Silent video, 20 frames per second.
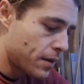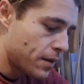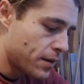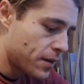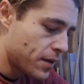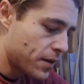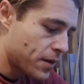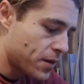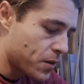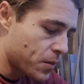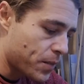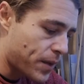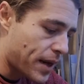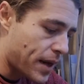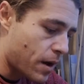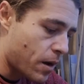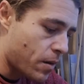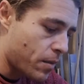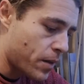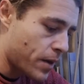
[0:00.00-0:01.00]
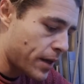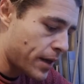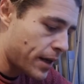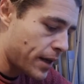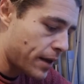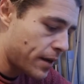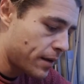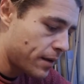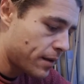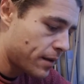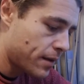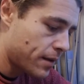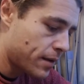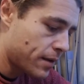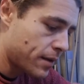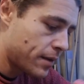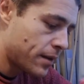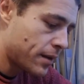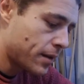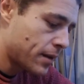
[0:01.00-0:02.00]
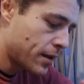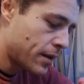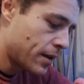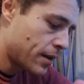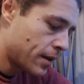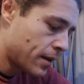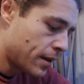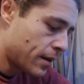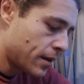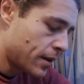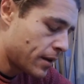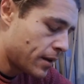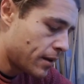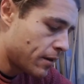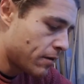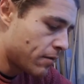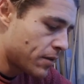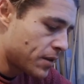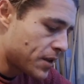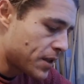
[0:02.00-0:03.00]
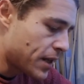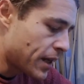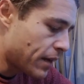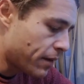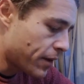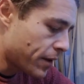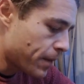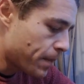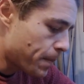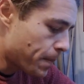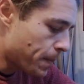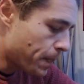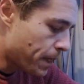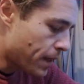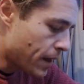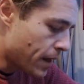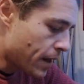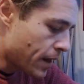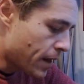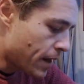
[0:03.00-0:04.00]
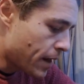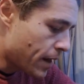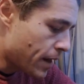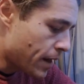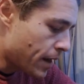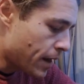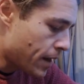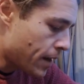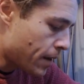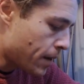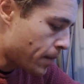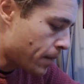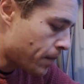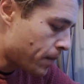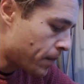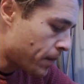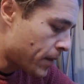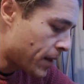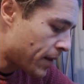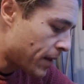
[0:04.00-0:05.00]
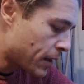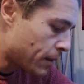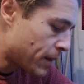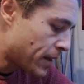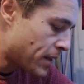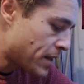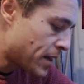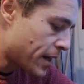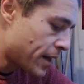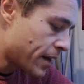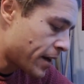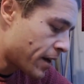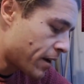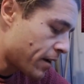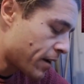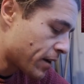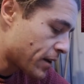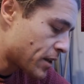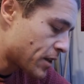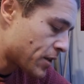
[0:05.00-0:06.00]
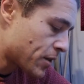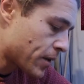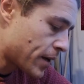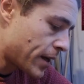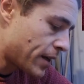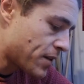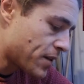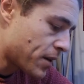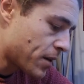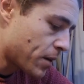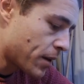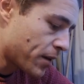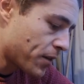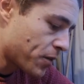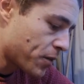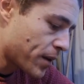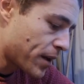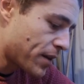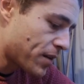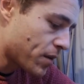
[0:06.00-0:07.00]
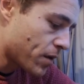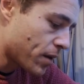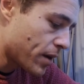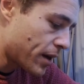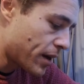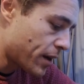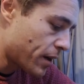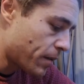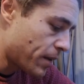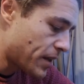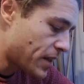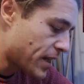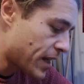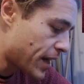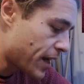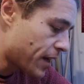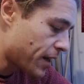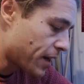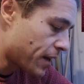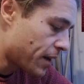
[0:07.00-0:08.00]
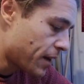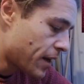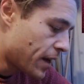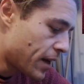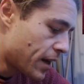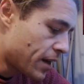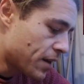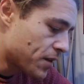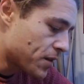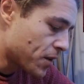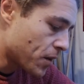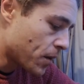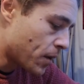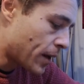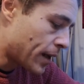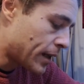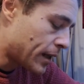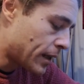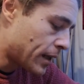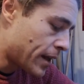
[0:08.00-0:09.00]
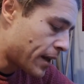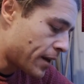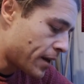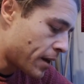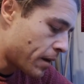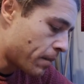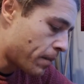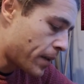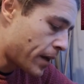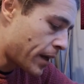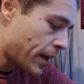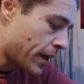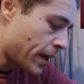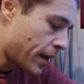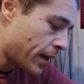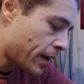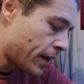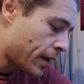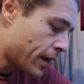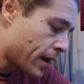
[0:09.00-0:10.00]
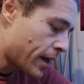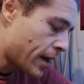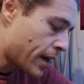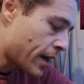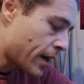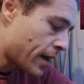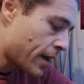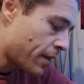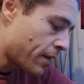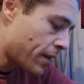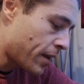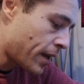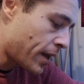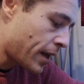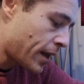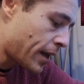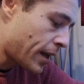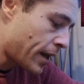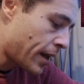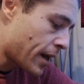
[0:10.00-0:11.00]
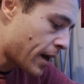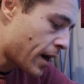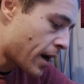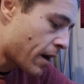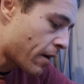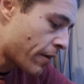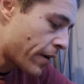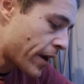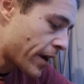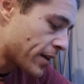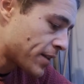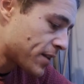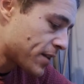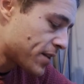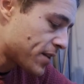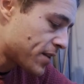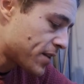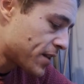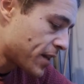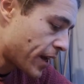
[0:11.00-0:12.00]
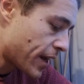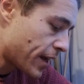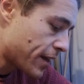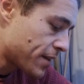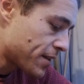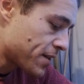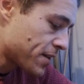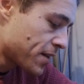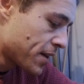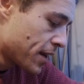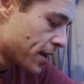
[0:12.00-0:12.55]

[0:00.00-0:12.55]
so this will power my receiver, and that'll be TNRX3, so UART3 is already going to be taken, so it'll end up being the... G'day, Mike from